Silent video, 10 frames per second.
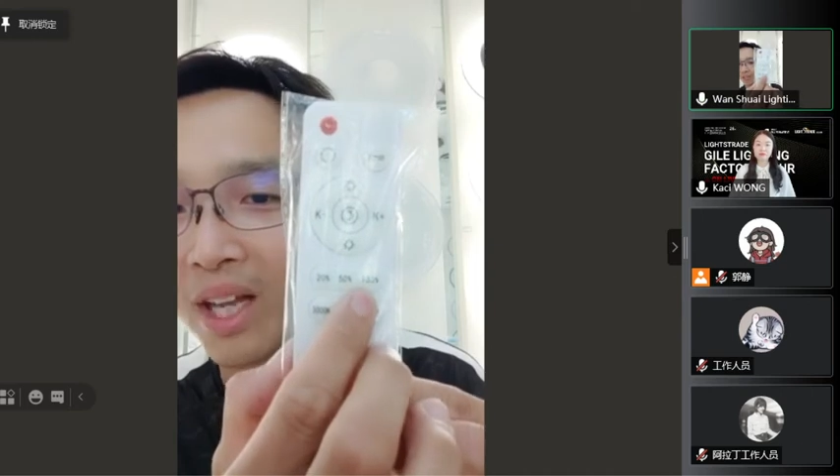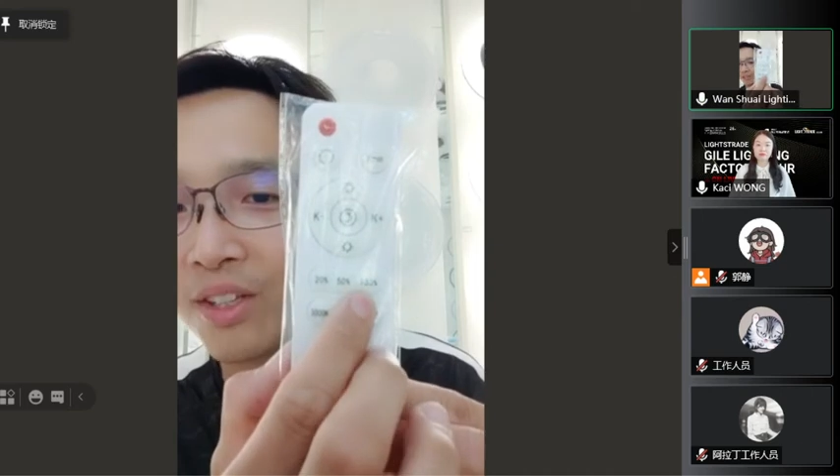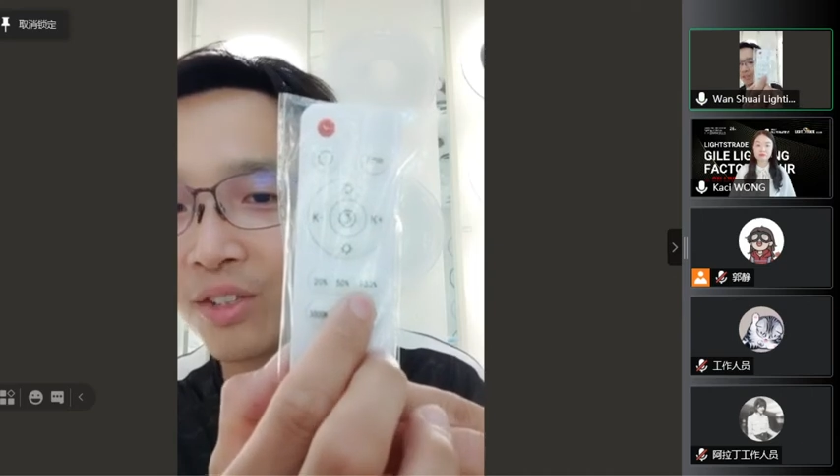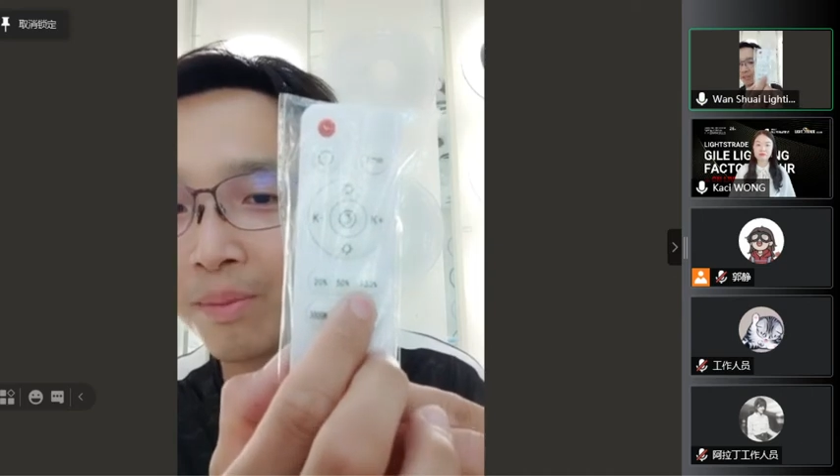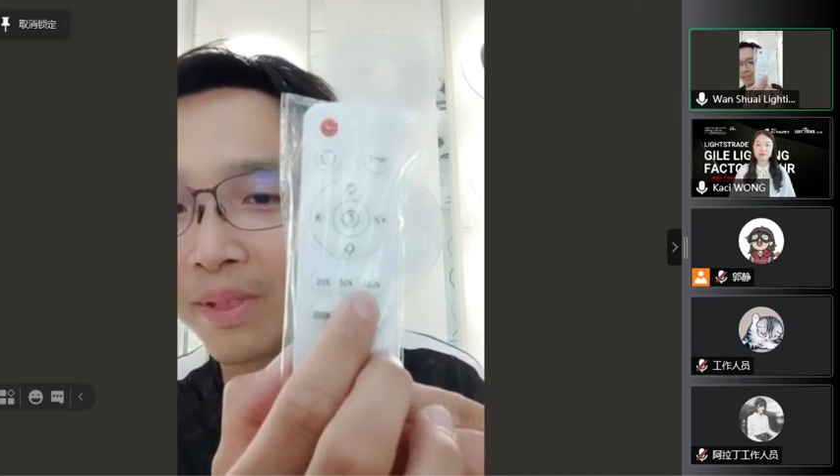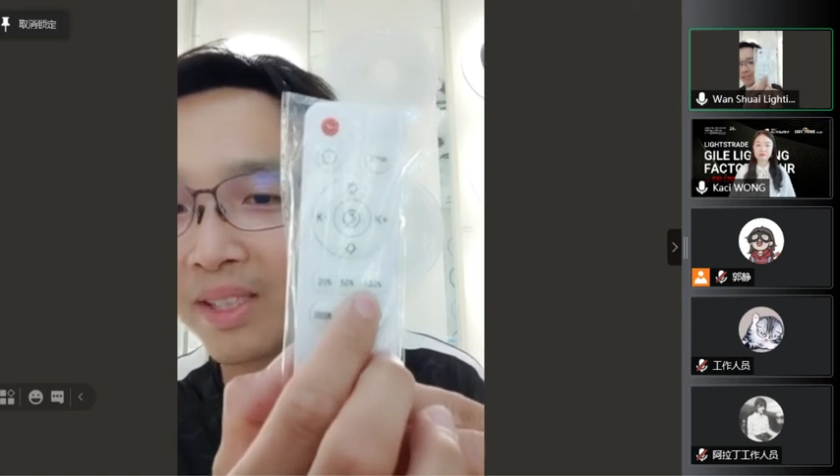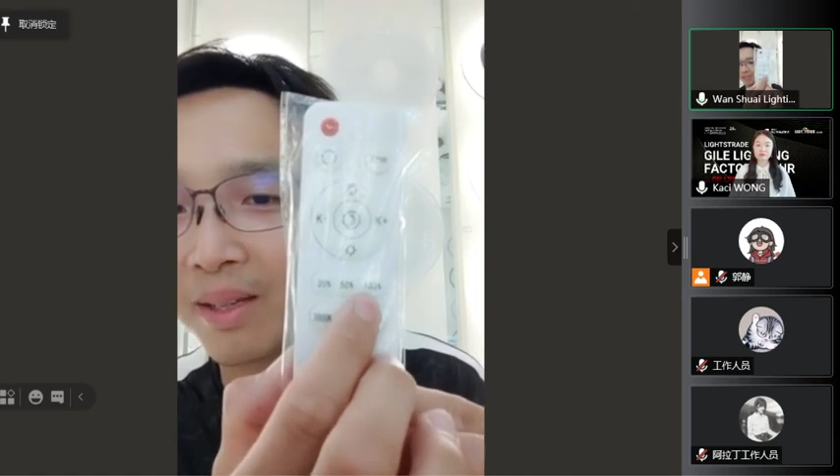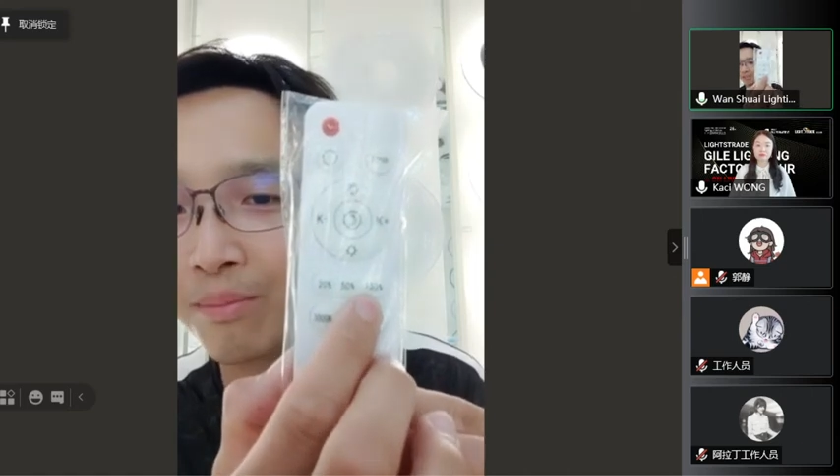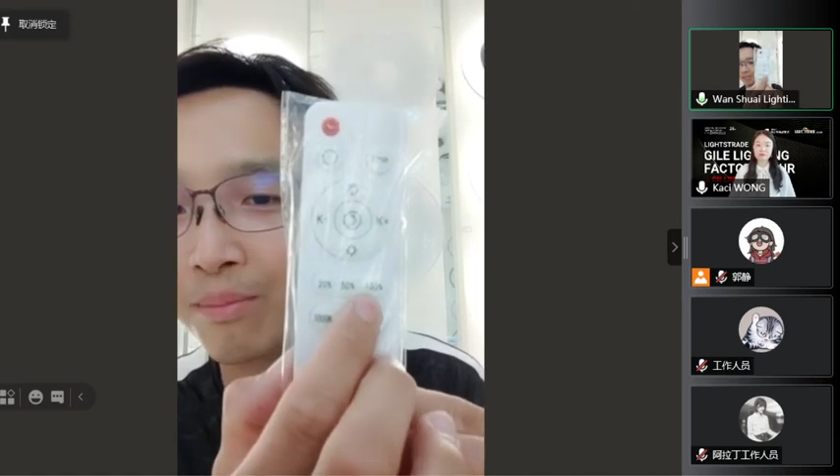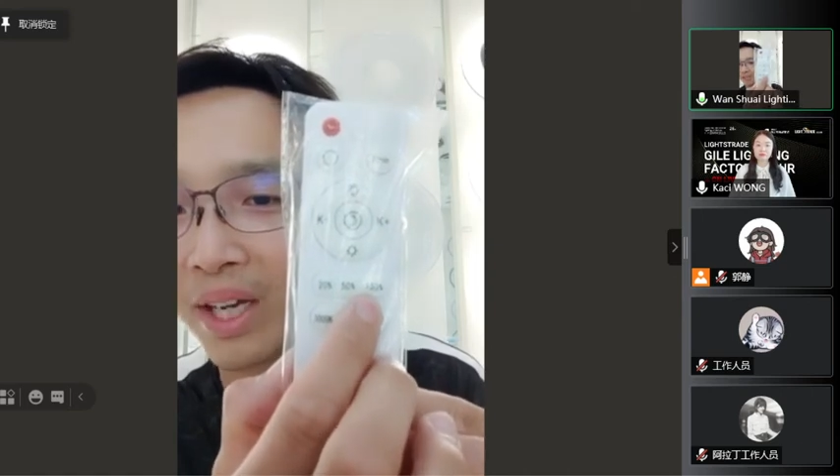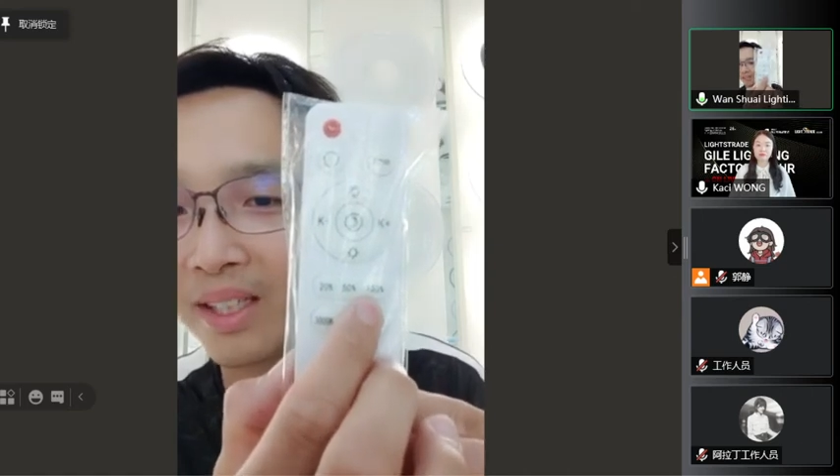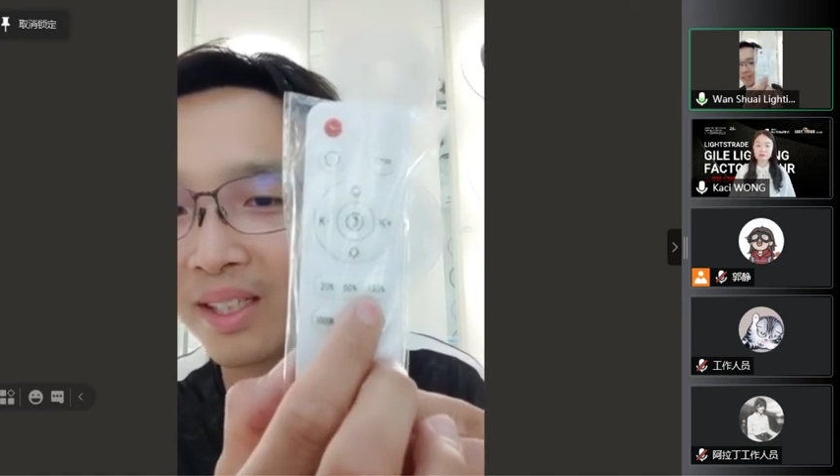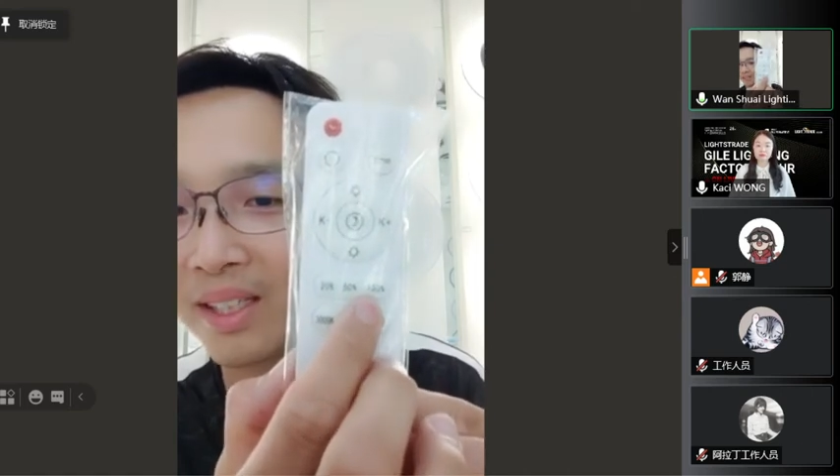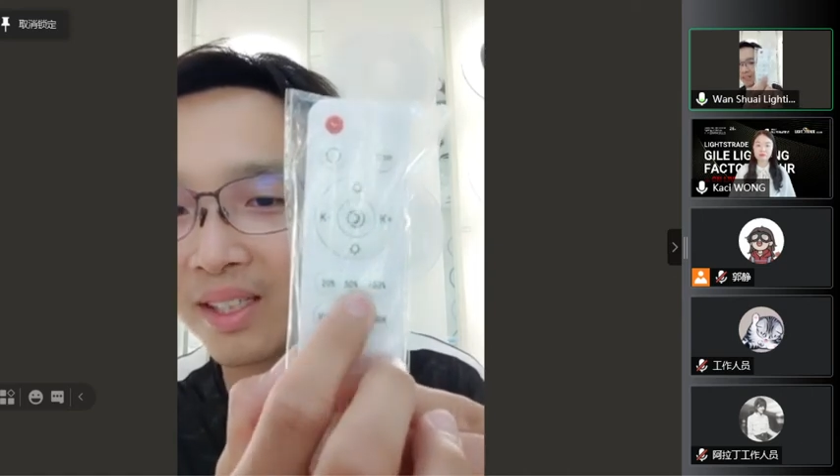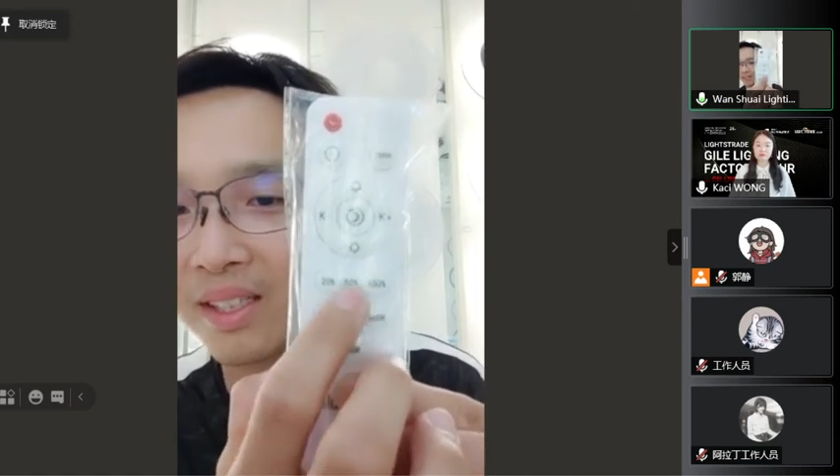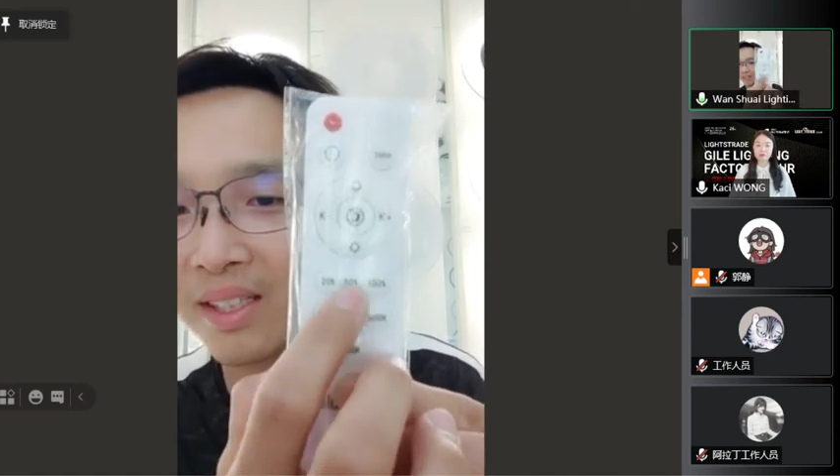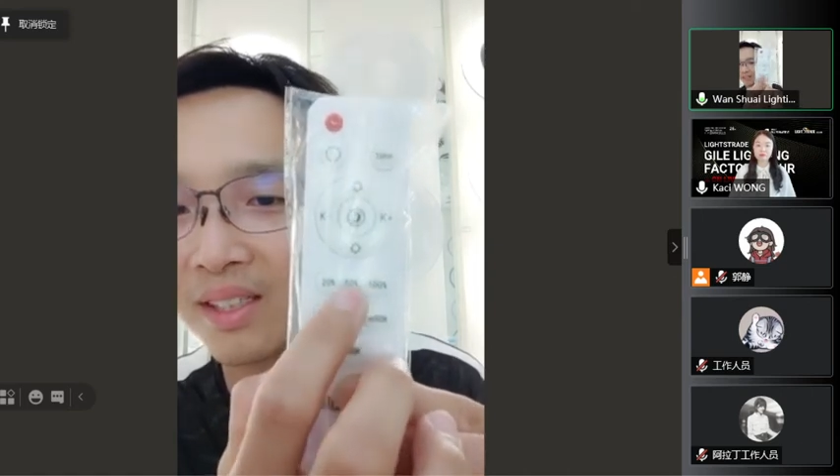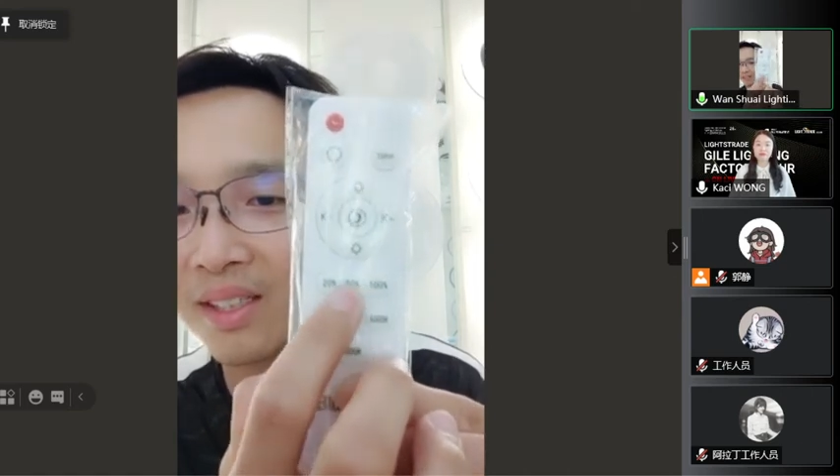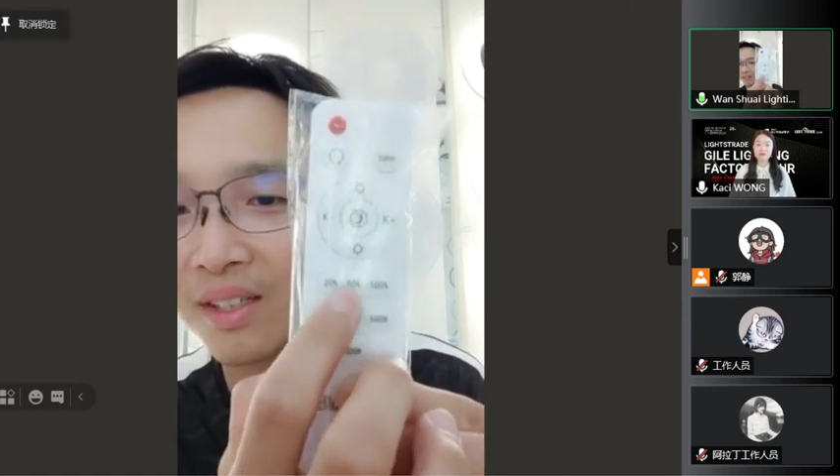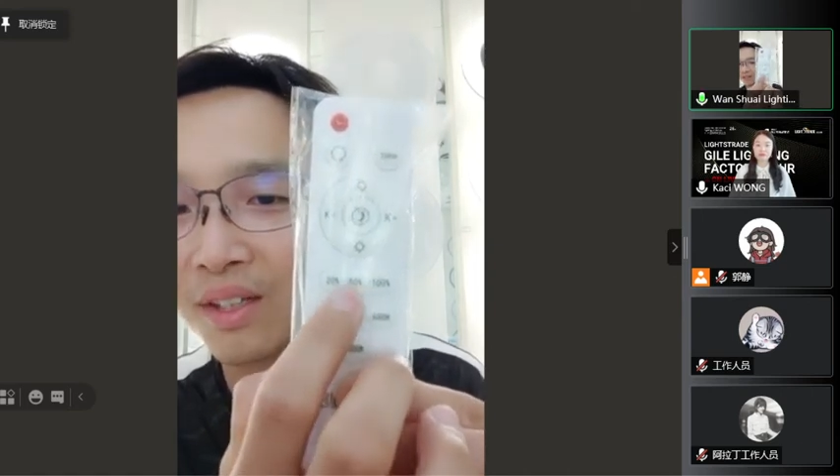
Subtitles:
100% brightness,